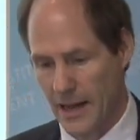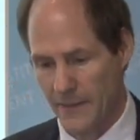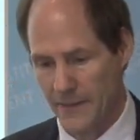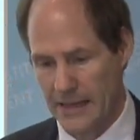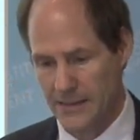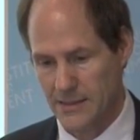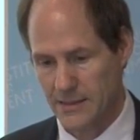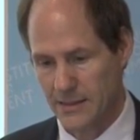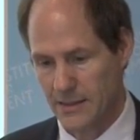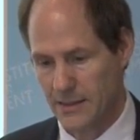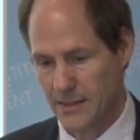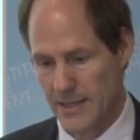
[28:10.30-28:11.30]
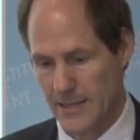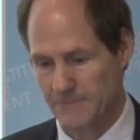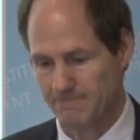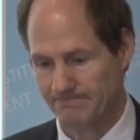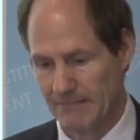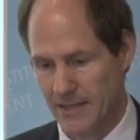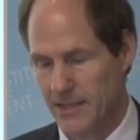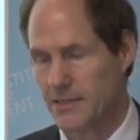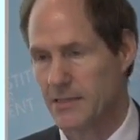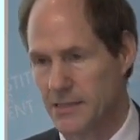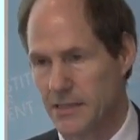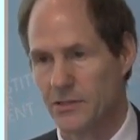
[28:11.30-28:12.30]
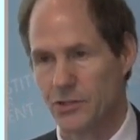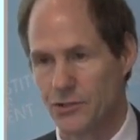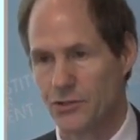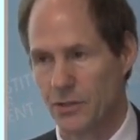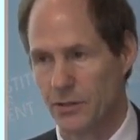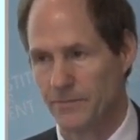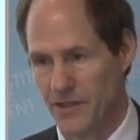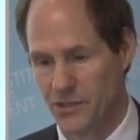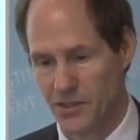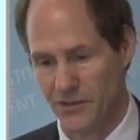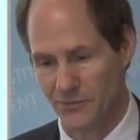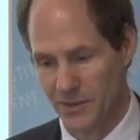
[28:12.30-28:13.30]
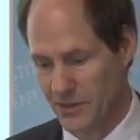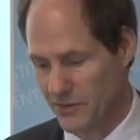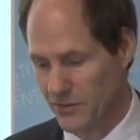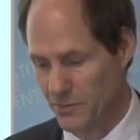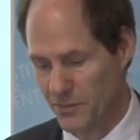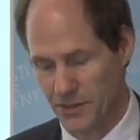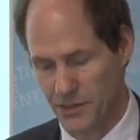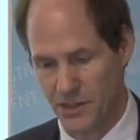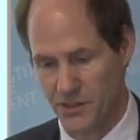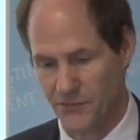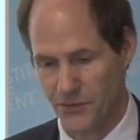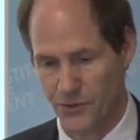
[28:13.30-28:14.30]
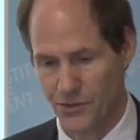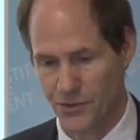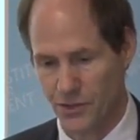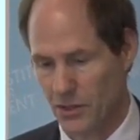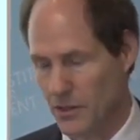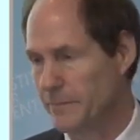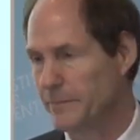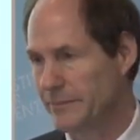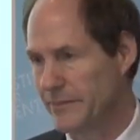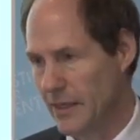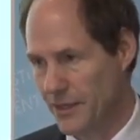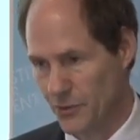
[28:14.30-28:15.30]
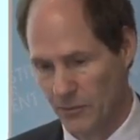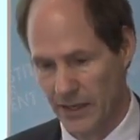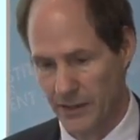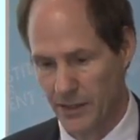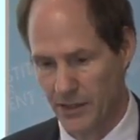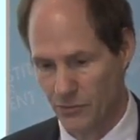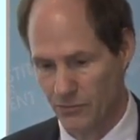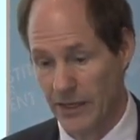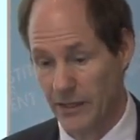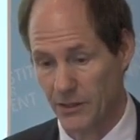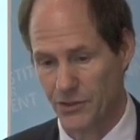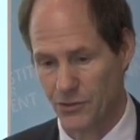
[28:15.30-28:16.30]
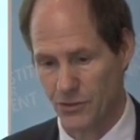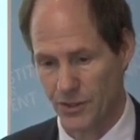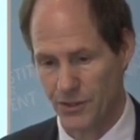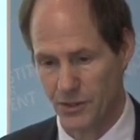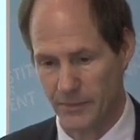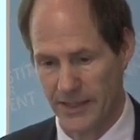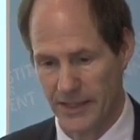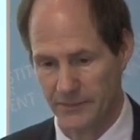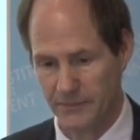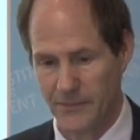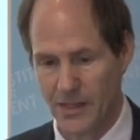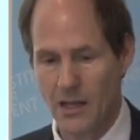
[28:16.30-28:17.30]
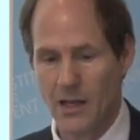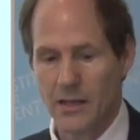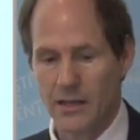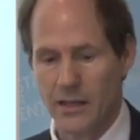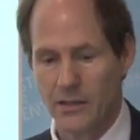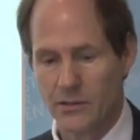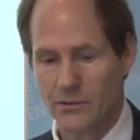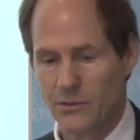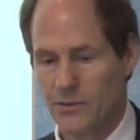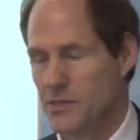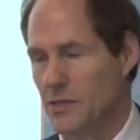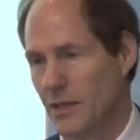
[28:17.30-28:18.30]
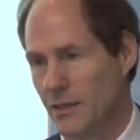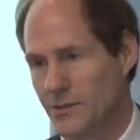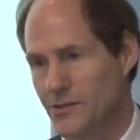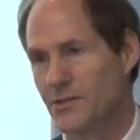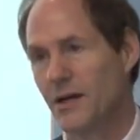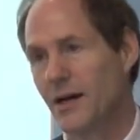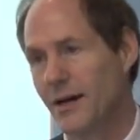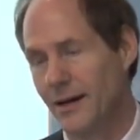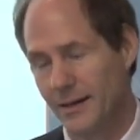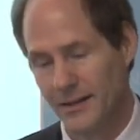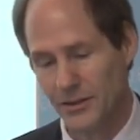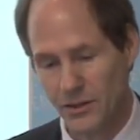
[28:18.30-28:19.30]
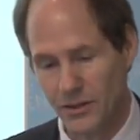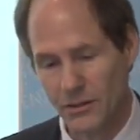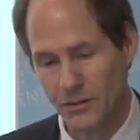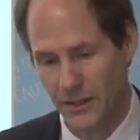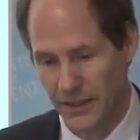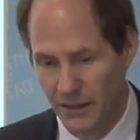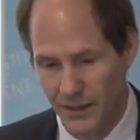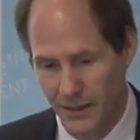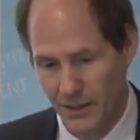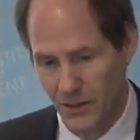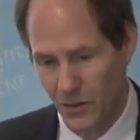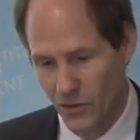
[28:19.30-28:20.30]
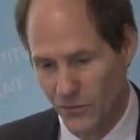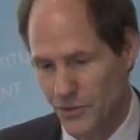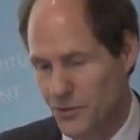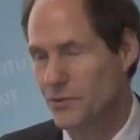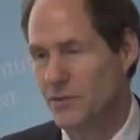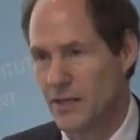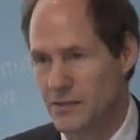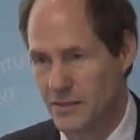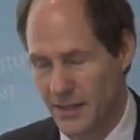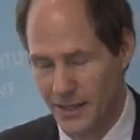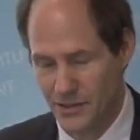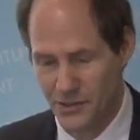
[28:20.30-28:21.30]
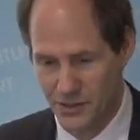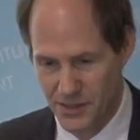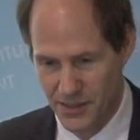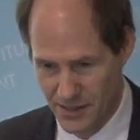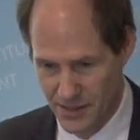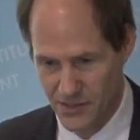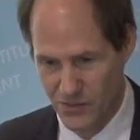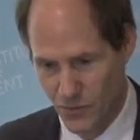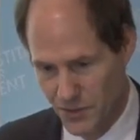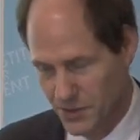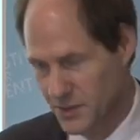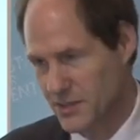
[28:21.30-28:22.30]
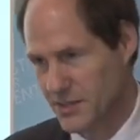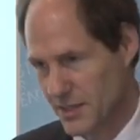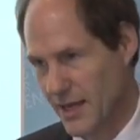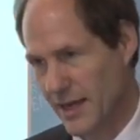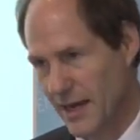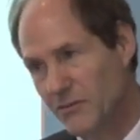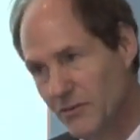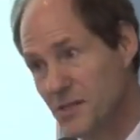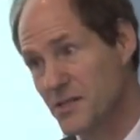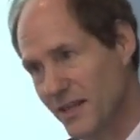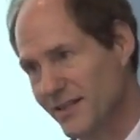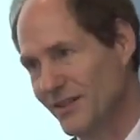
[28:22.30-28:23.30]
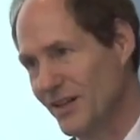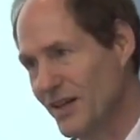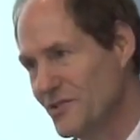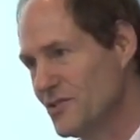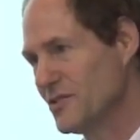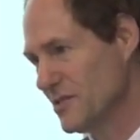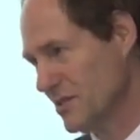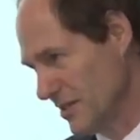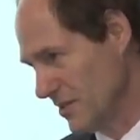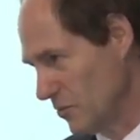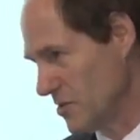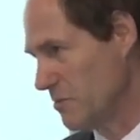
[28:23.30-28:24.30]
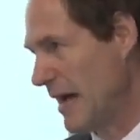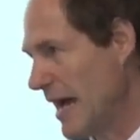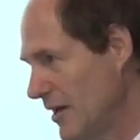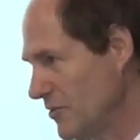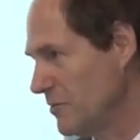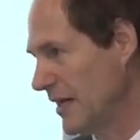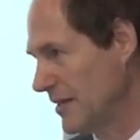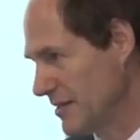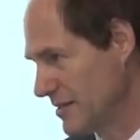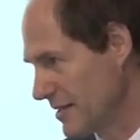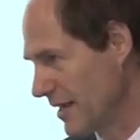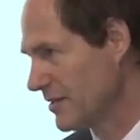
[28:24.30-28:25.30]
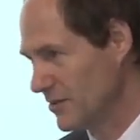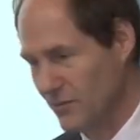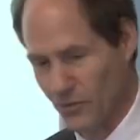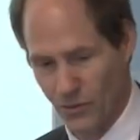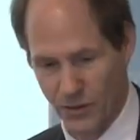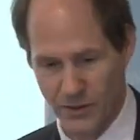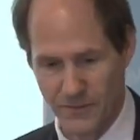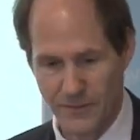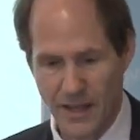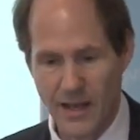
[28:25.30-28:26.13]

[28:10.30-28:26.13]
That's I think, the signature achievement of the president's first term in the regulatory domain. Okay, here are the results. In a hurry, over 24 agencies, which is to say every single agency that was bound by the executive order,